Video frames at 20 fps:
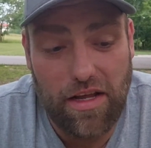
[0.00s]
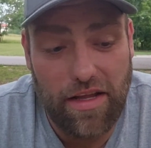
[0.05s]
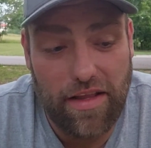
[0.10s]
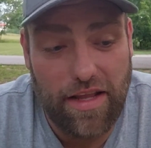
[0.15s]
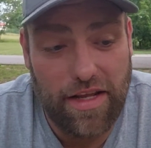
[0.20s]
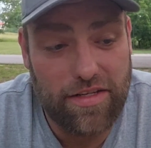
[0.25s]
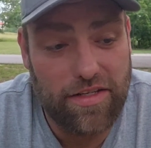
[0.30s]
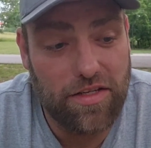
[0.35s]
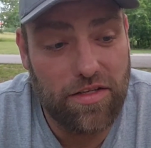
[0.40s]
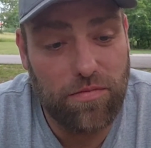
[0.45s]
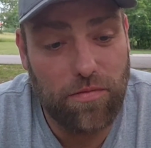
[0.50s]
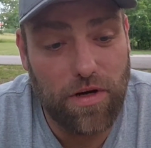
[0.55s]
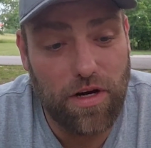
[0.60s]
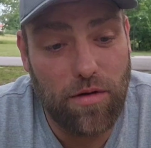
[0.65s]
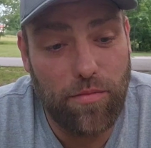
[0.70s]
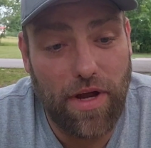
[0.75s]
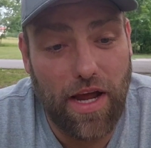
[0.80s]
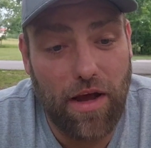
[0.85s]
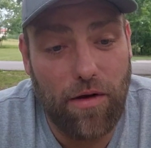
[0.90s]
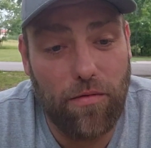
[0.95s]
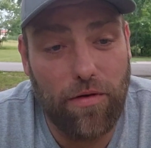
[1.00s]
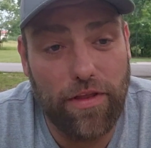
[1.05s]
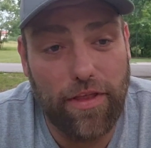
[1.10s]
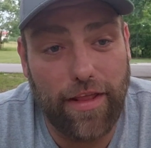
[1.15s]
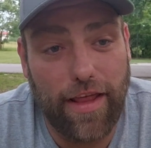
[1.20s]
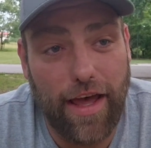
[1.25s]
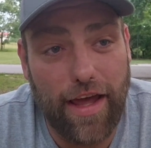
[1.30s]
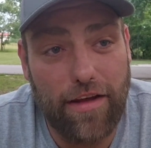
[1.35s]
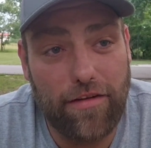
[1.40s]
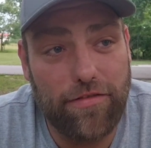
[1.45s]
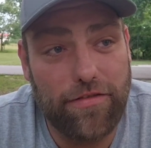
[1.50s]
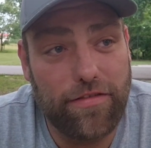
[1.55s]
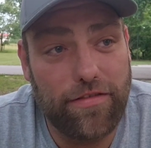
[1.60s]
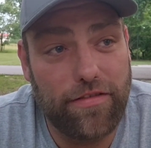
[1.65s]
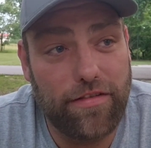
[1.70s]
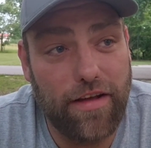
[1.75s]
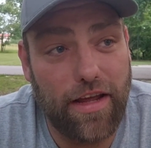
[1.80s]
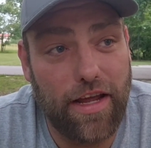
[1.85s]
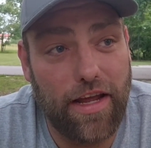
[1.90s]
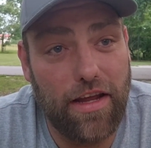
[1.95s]
that's just where I'm at with life
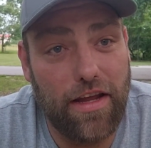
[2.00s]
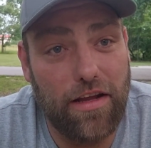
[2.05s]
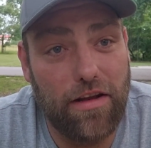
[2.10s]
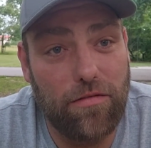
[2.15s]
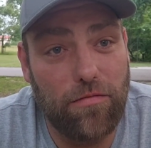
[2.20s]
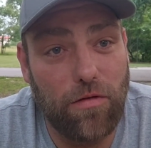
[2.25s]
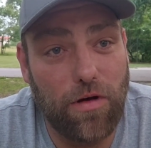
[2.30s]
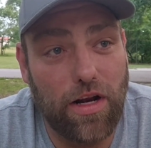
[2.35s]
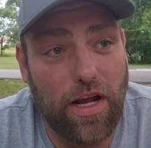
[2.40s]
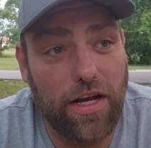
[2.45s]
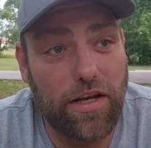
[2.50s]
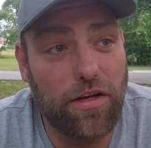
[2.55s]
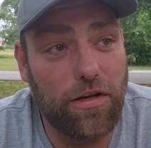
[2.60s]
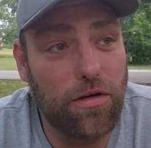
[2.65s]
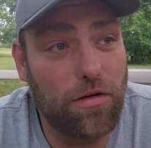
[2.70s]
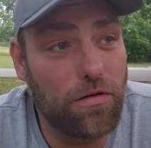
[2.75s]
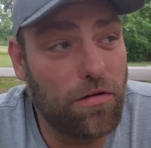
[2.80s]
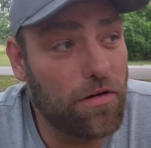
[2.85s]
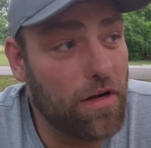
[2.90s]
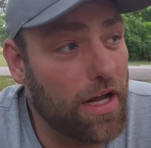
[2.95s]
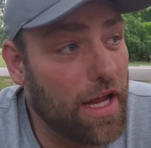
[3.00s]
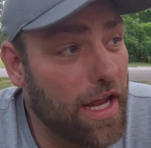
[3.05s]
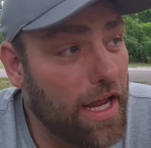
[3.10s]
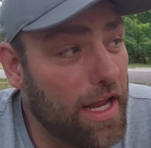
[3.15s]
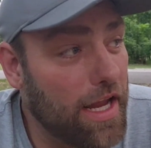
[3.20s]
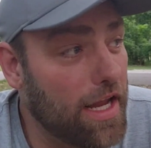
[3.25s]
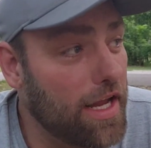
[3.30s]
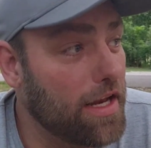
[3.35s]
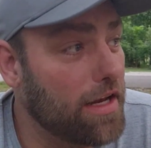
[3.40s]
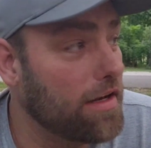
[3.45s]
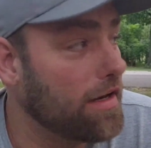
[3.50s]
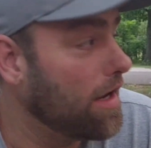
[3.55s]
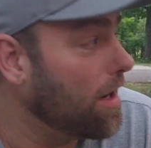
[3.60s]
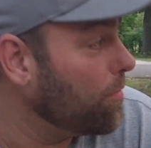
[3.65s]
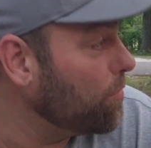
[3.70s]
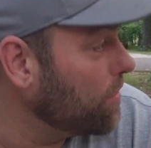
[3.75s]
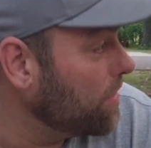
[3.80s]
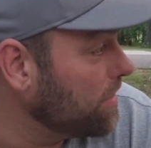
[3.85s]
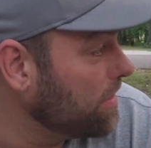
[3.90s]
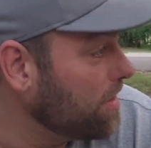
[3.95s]
and what I do. And
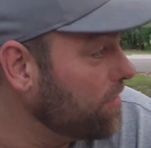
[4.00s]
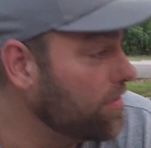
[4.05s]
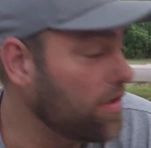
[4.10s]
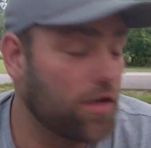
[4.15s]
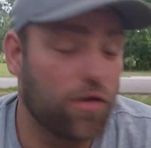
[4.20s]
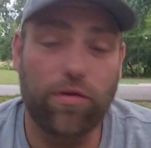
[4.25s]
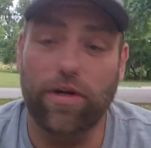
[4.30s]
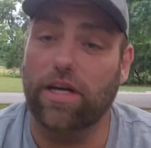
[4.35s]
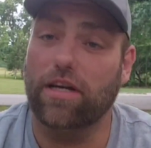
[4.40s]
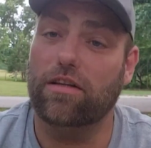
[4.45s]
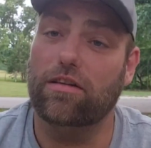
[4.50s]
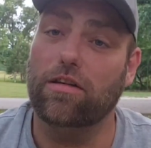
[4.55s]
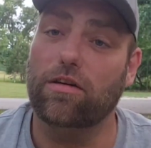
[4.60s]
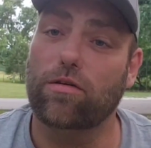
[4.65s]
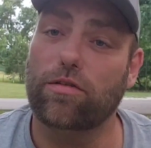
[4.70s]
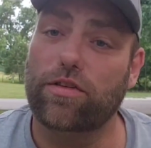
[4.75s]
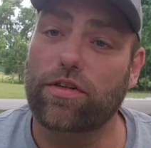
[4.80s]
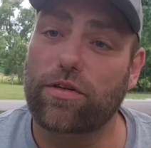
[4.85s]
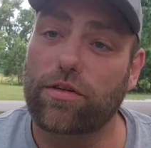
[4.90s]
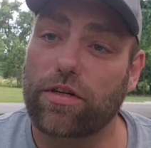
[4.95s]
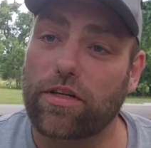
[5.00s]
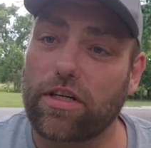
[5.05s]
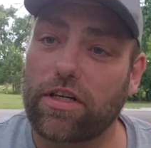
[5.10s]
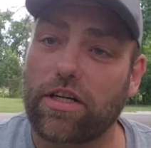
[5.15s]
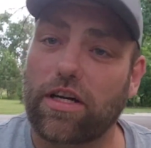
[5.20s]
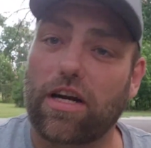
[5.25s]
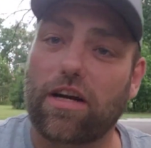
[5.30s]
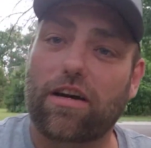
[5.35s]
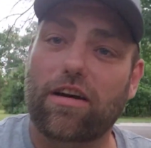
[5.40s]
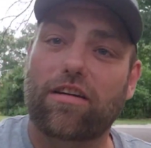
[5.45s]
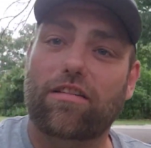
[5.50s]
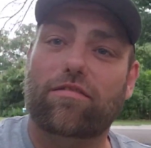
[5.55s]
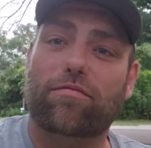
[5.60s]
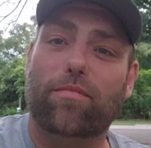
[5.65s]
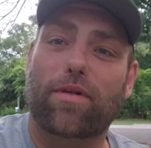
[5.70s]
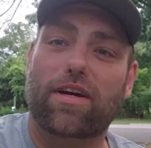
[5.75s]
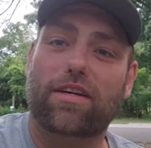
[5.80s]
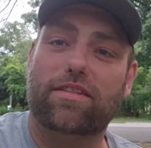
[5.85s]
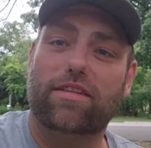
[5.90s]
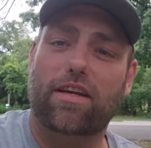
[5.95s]
I'm going to give you a quick little tour of
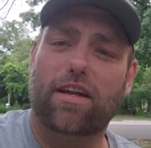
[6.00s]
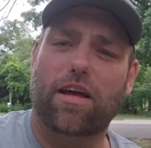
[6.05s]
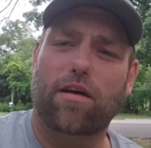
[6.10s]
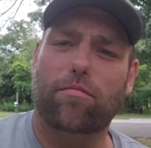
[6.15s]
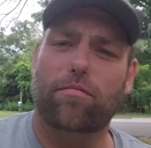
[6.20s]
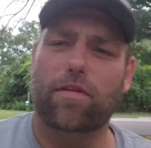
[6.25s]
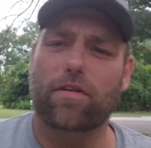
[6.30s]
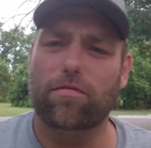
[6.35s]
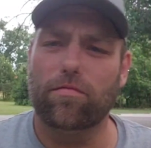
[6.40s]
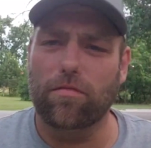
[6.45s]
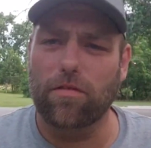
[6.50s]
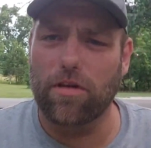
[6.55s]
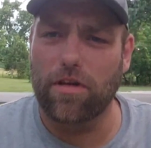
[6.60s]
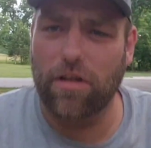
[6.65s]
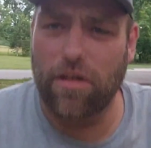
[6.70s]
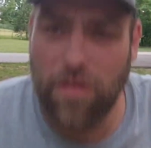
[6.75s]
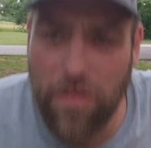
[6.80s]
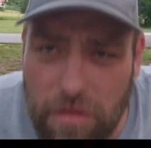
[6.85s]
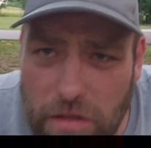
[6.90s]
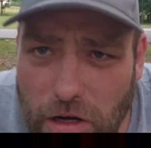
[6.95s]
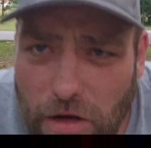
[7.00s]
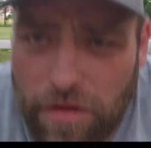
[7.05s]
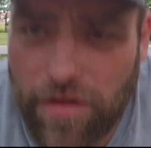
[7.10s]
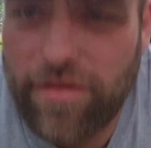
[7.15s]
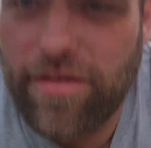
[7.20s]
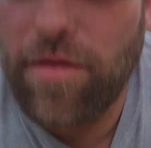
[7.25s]
my setup. We're going to call this